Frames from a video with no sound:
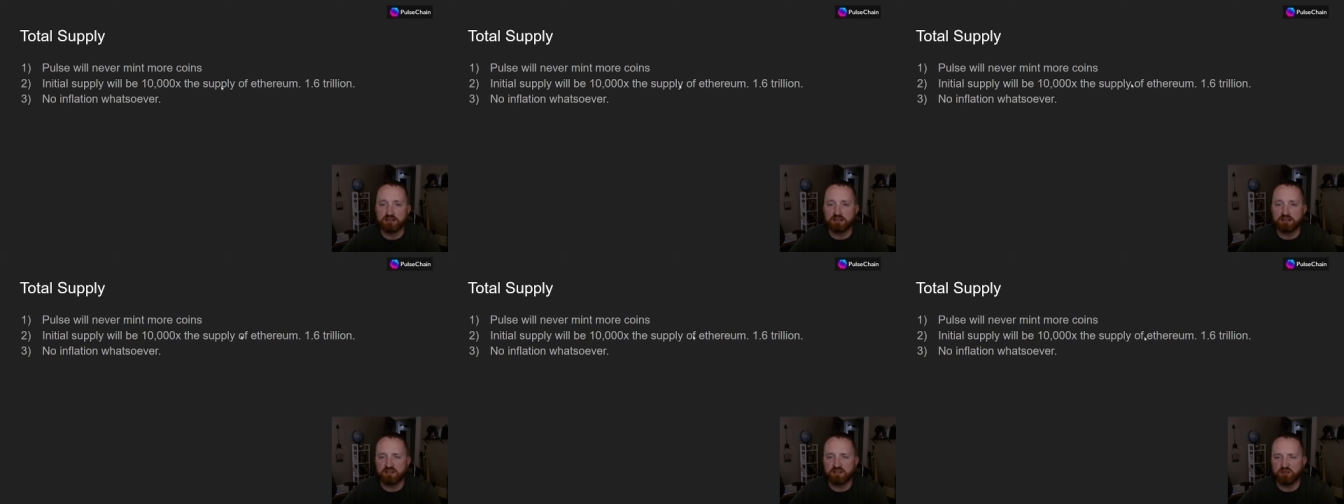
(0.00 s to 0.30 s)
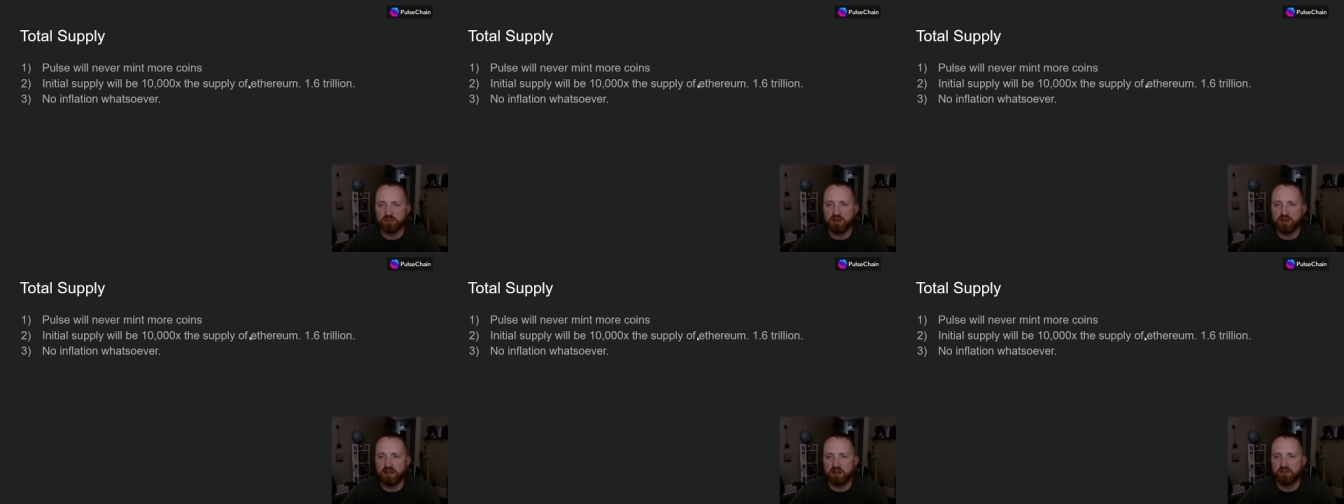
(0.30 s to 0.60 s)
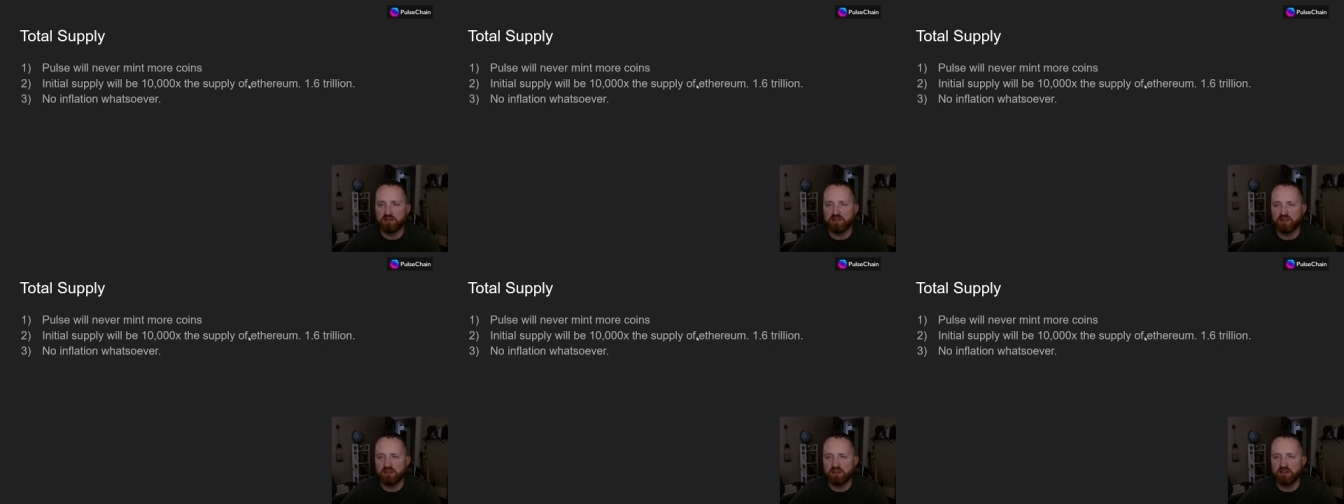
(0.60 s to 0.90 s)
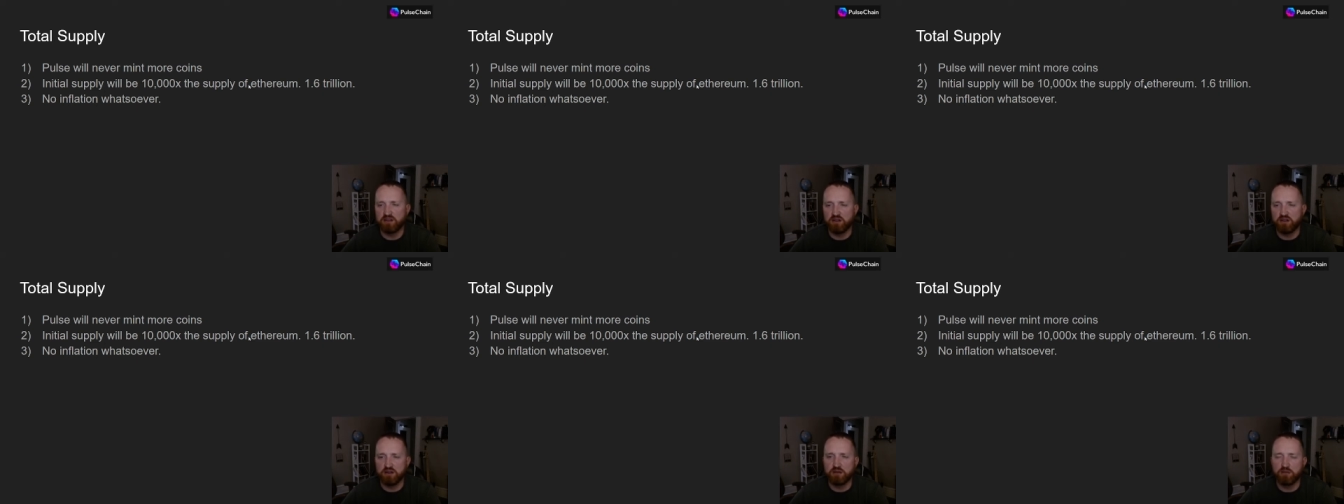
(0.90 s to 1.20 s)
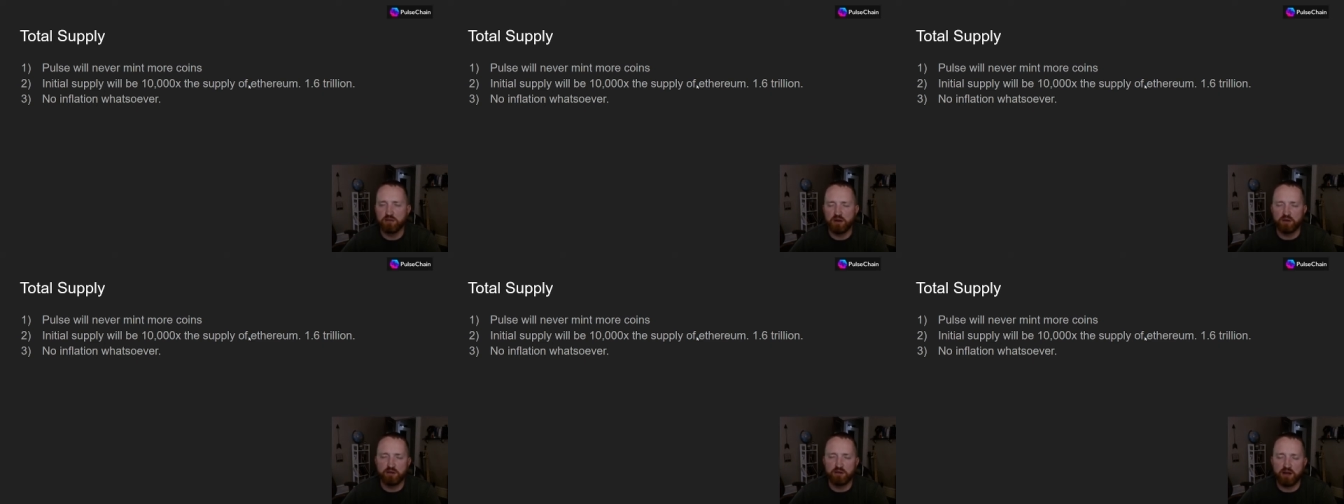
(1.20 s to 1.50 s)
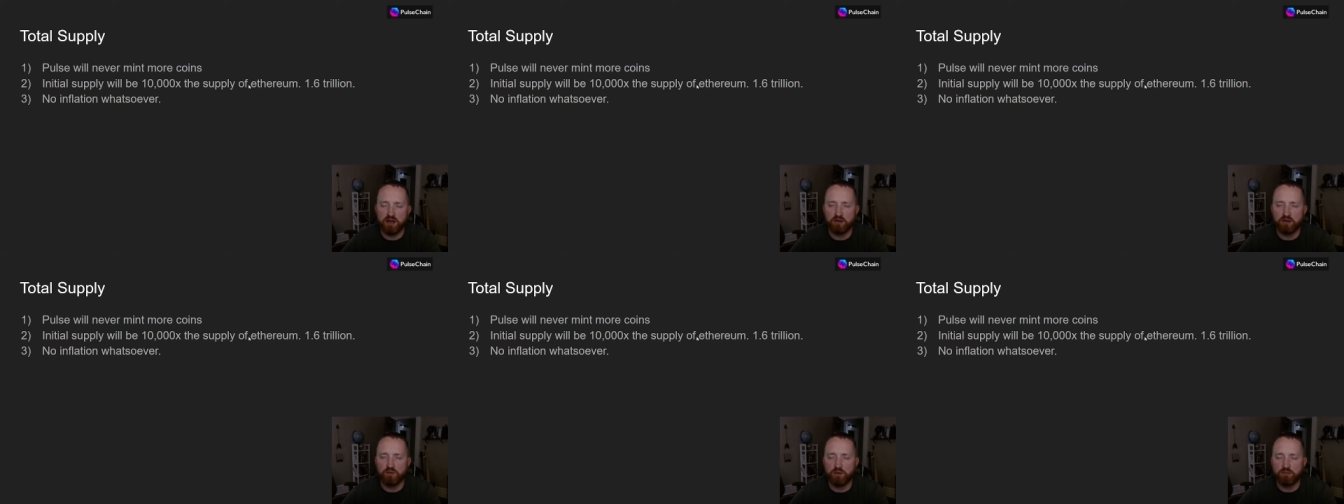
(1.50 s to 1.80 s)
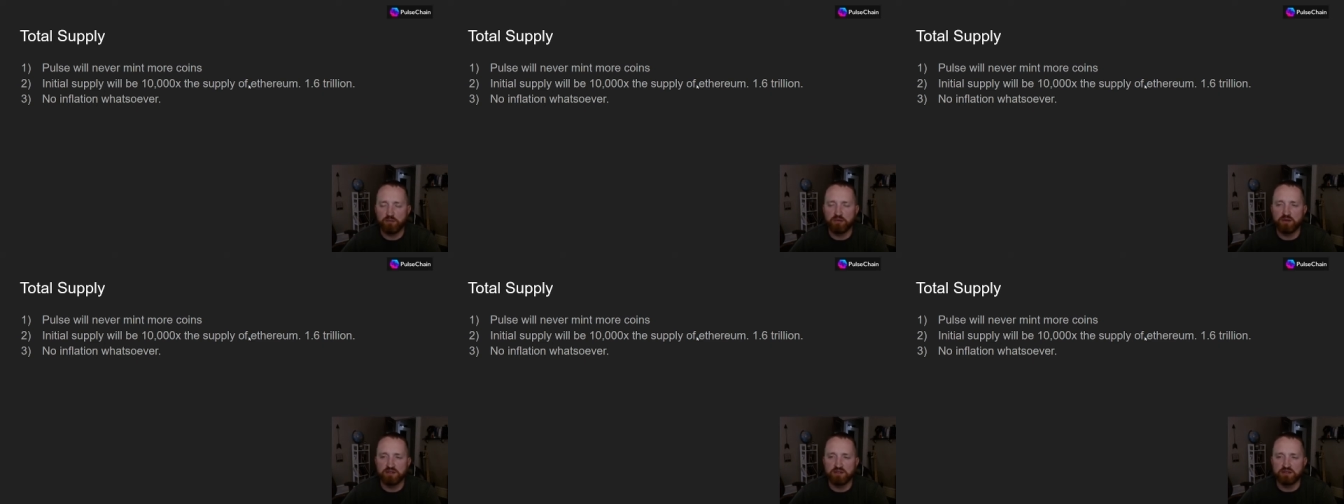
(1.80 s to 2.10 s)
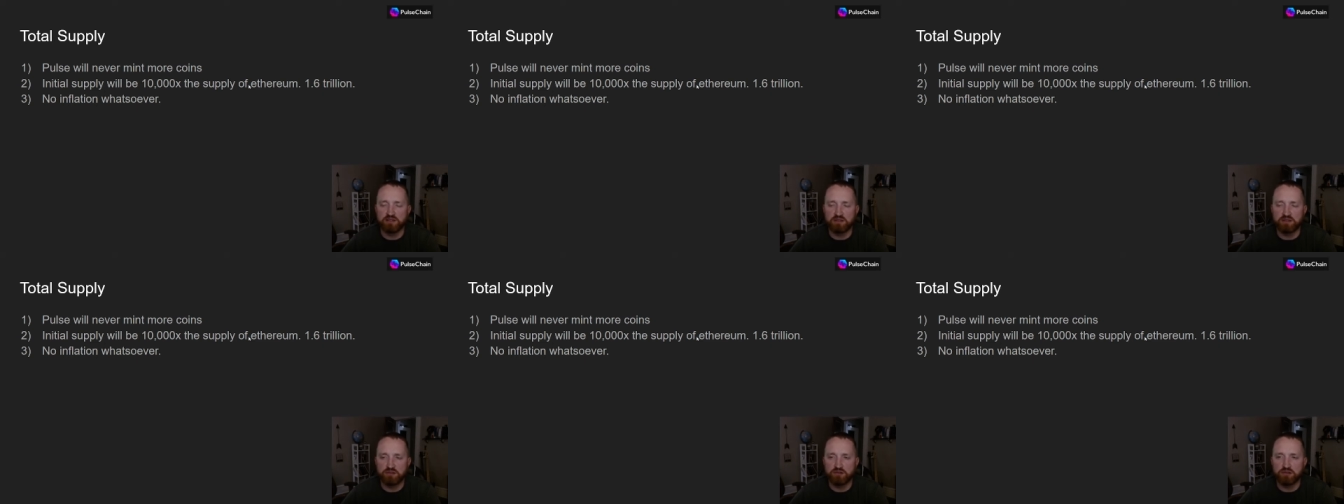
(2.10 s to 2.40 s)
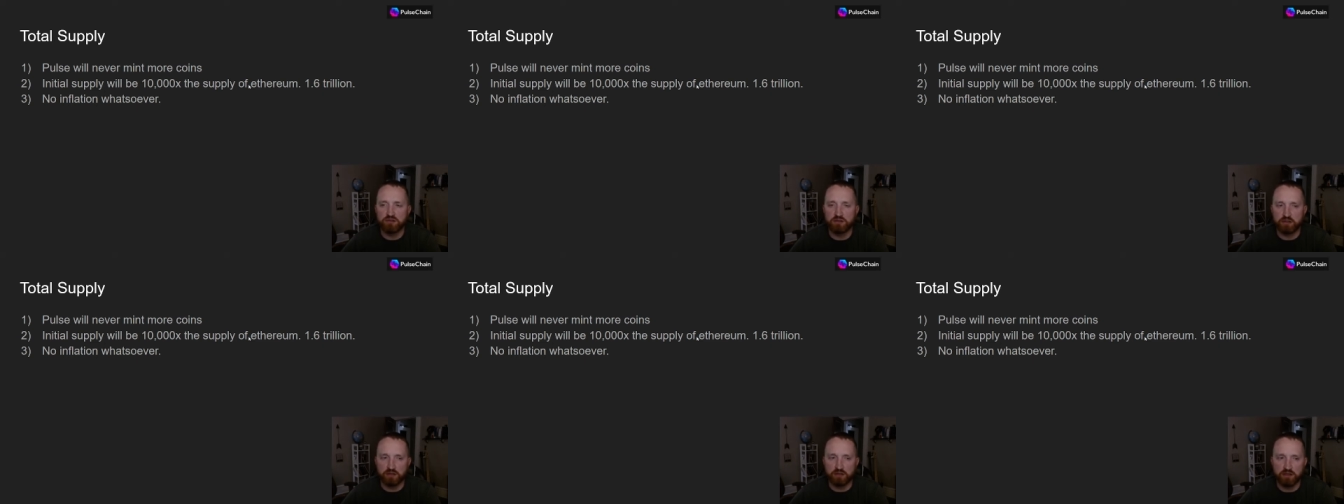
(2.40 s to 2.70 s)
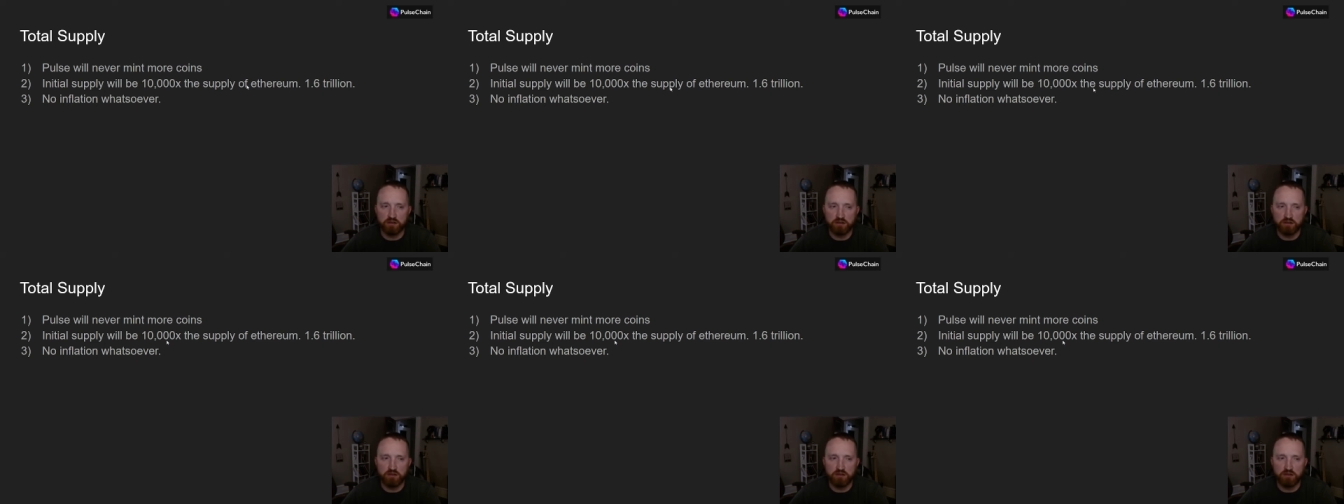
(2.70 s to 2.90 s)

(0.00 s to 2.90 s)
the supply of Ethereum, around 1.6 trillion.